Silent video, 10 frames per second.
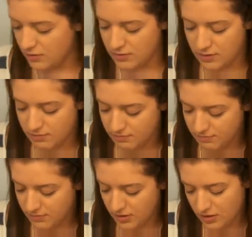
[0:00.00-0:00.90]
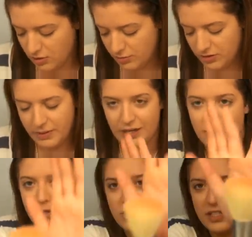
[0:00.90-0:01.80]
use a normal
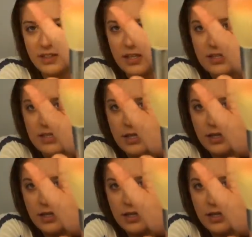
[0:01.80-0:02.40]
powder brush like this,